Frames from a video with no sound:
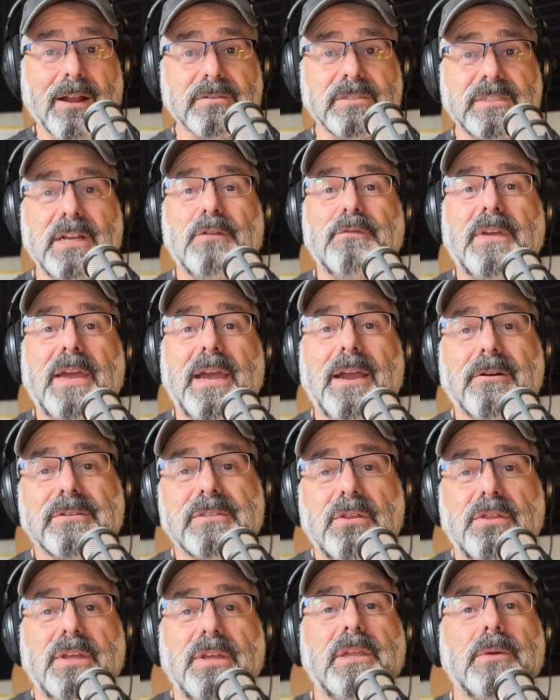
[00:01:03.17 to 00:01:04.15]
Self care is a
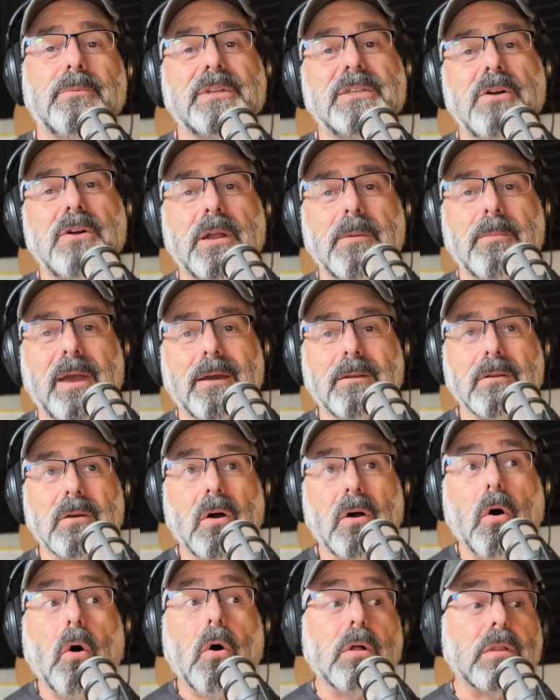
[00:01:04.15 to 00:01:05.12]
thing talk about
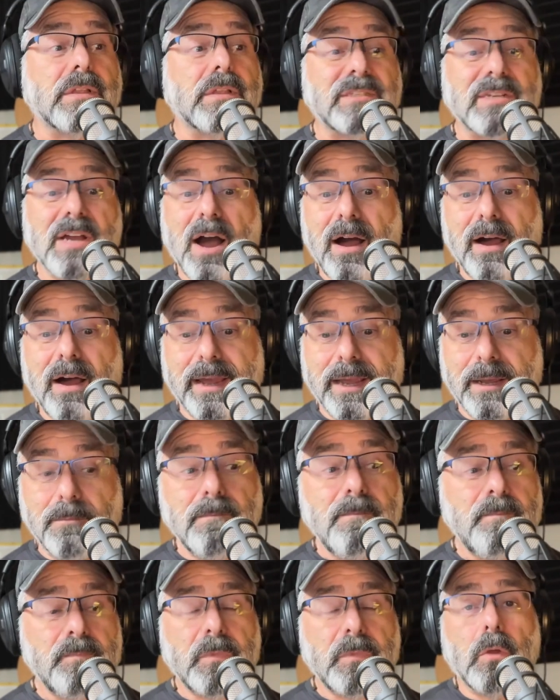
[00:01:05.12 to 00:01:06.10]
all the
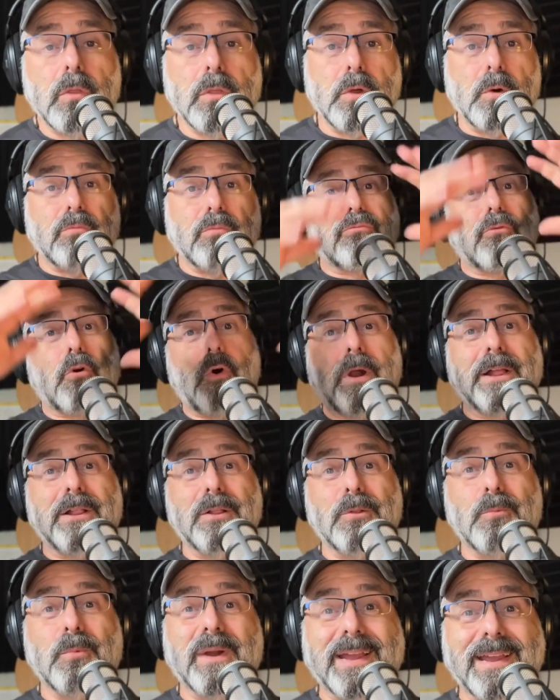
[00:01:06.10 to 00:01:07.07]
time, the
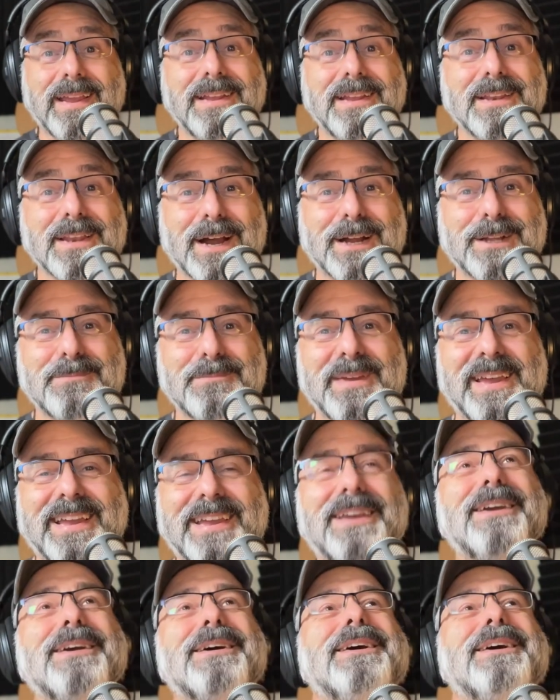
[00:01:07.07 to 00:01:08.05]
royal we, not
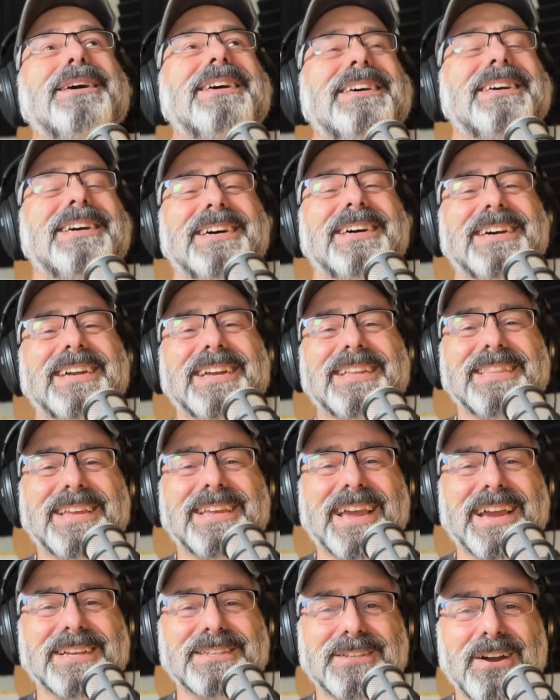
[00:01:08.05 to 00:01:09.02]
me, uh, in the
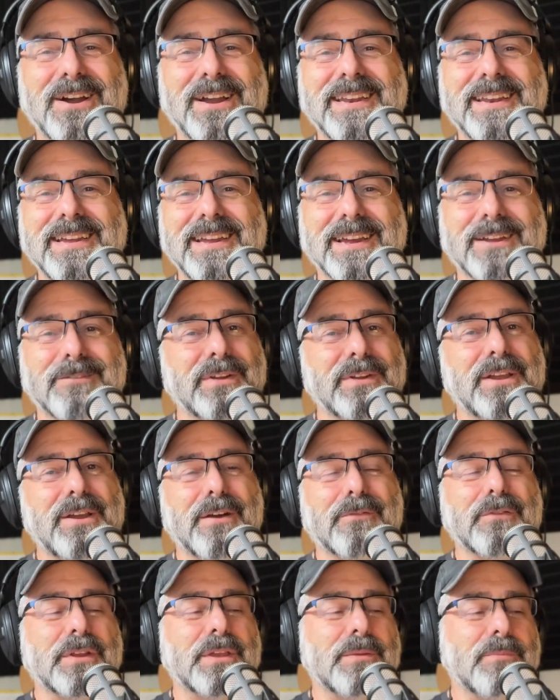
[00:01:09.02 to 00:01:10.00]
anxiety and
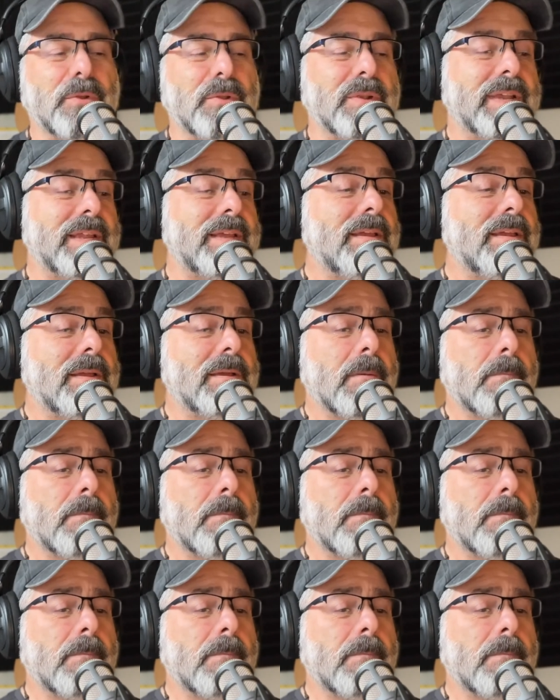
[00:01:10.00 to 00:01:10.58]
recovery community.